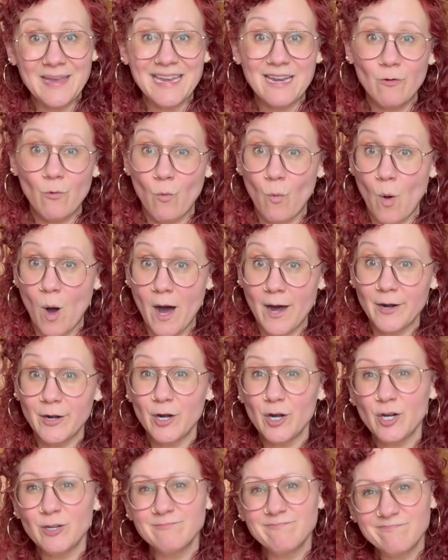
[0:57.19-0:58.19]
in
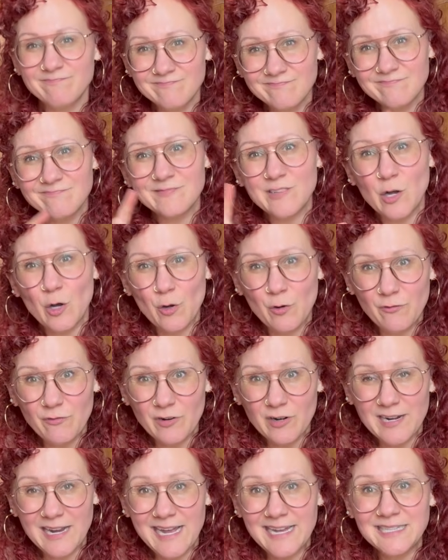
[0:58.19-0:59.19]
water
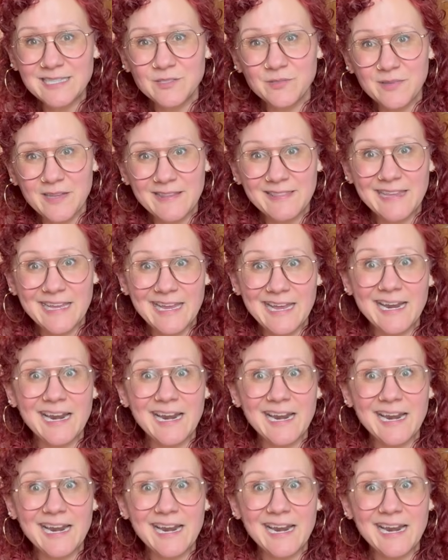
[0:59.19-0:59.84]
overnight so that they get